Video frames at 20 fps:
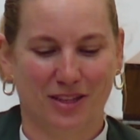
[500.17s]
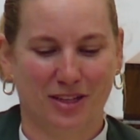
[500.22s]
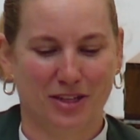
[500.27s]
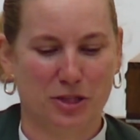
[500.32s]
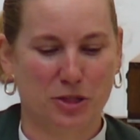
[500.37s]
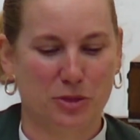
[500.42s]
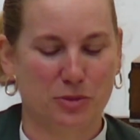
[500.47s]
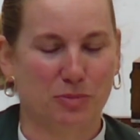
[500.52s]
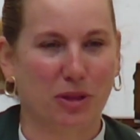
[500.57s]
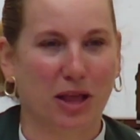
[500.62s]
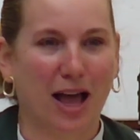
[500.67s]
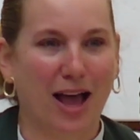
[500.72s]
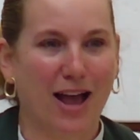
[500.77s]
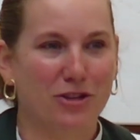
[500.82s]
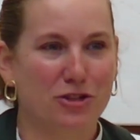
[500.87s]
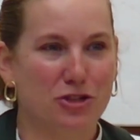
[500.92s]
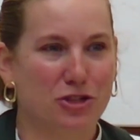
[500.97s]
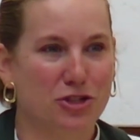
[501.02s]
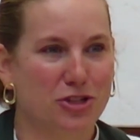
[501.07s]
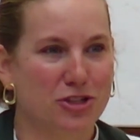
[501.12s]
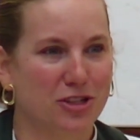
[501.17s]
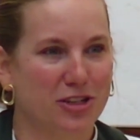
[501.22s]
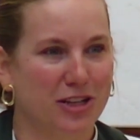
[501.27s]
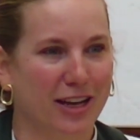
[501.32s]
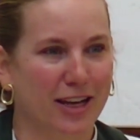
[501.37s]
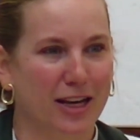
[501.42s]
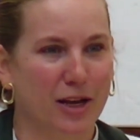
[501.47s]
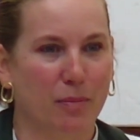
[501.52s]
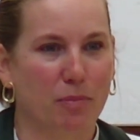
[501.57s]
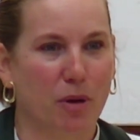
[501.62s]
Splash
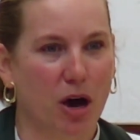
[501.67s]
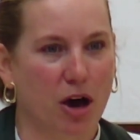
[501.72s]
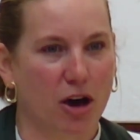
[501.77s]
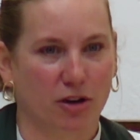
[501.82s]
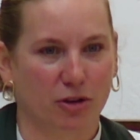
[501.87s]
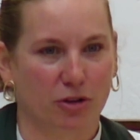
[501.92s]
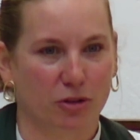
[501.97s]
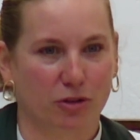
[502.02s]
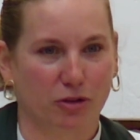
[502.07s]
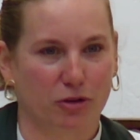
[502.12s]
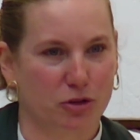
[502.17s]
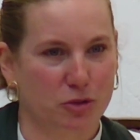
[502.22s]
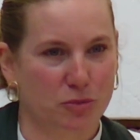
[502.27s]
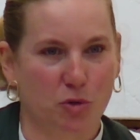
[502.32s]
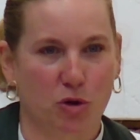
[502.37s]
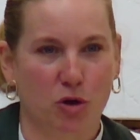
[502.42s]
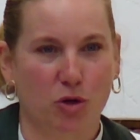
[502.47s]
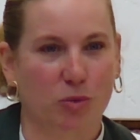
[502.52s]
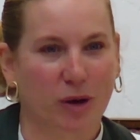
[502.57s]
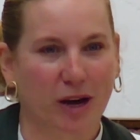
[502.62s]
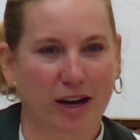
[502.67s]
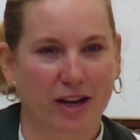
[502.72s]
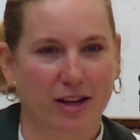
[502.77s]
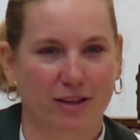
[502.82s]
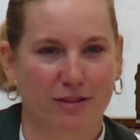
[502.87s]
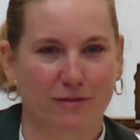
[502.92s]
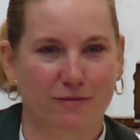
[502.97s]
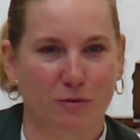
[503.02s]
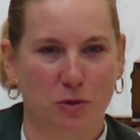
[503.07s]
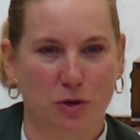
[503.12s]
in a puddle. There's more rain
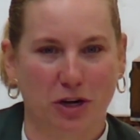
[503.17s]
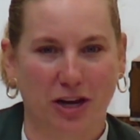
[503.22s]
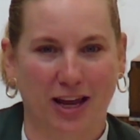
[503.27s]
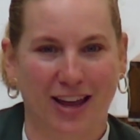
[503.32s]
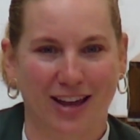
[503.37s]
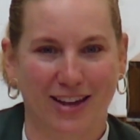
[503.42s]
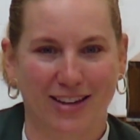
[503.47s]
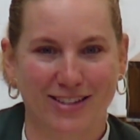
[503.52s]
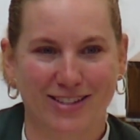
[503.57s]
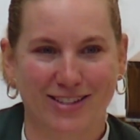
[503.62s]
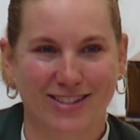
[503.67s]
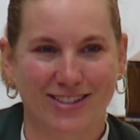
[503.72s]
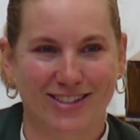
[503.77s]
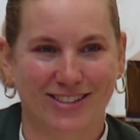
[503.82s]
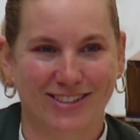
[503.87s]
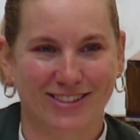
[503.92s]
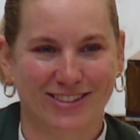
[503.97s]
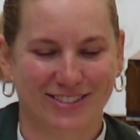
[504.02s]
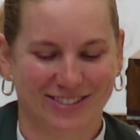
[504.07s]
in the forecast.